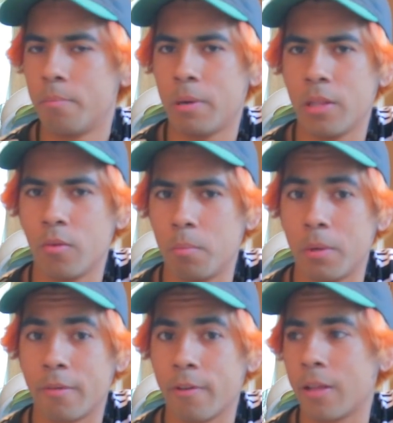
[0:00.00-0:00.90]
By the way,
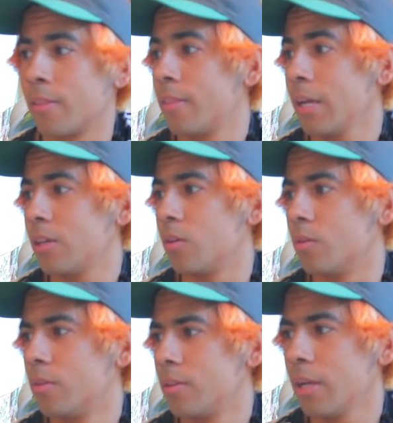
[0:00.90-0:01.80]
big fan. Thank
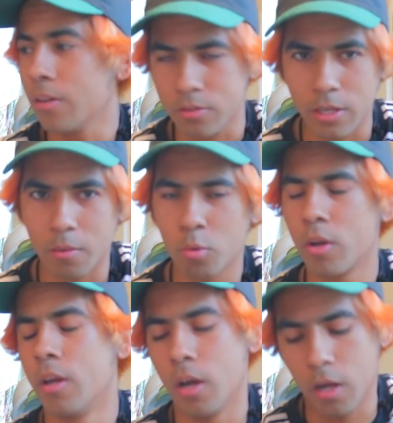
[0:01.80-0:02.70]
you, skate boy.